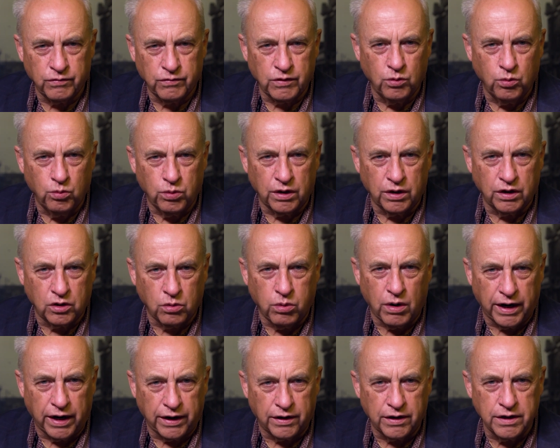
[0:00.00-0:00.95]
were
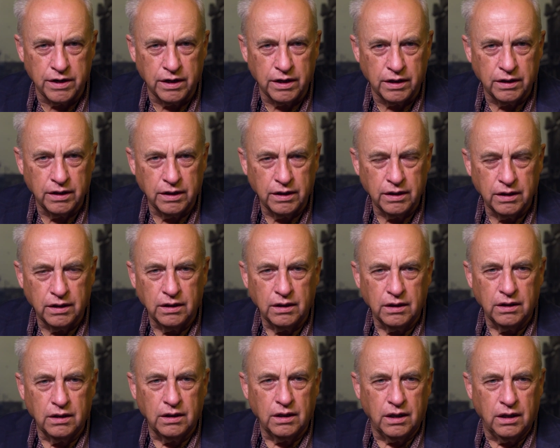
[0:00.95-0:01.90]
acquired.
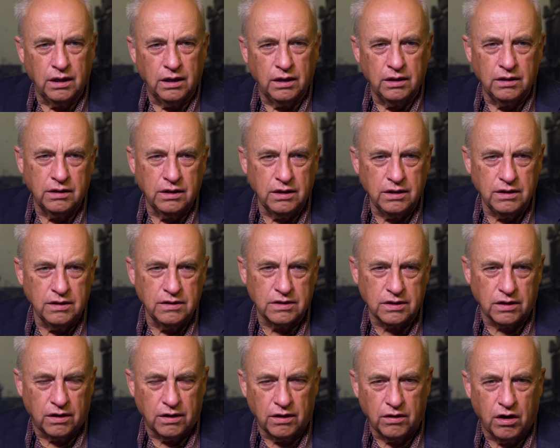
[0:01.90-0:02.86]
And these
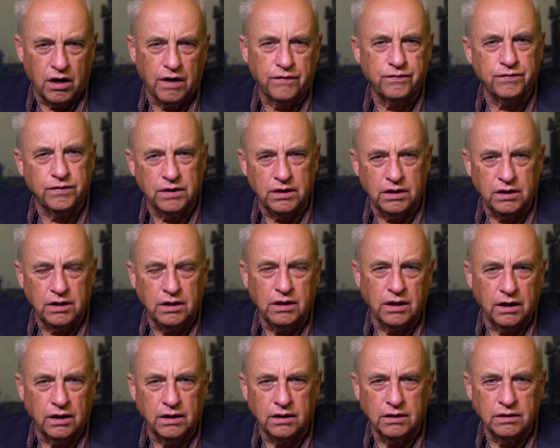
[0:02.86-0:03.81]
are off
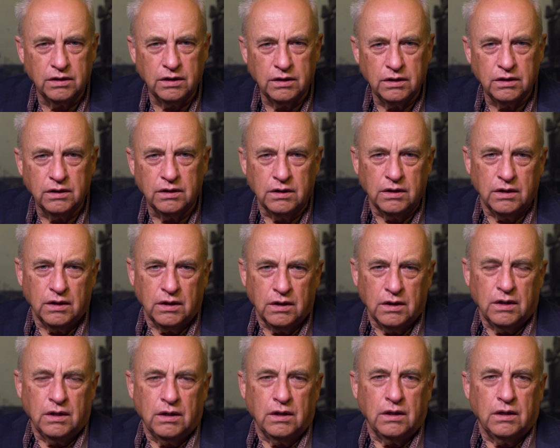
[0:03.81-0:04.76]
the
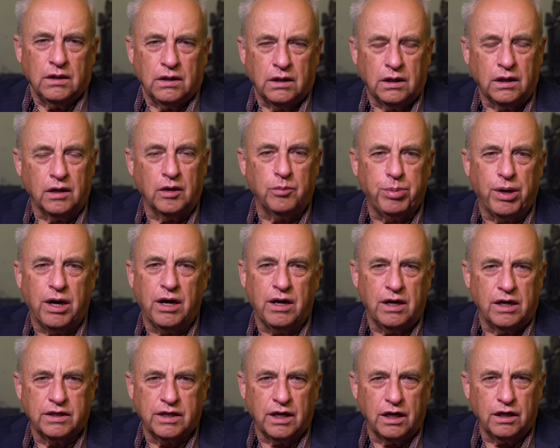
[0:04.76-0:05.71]

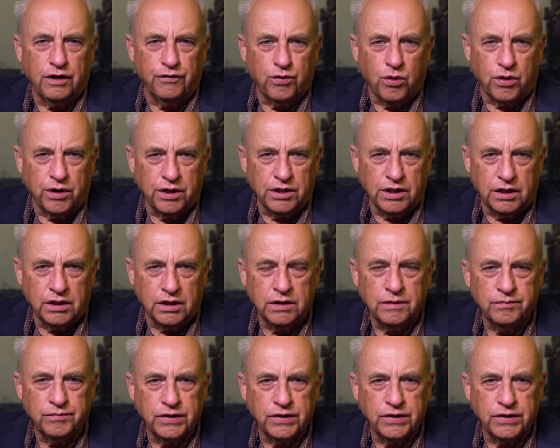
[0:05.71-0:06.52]
Baja California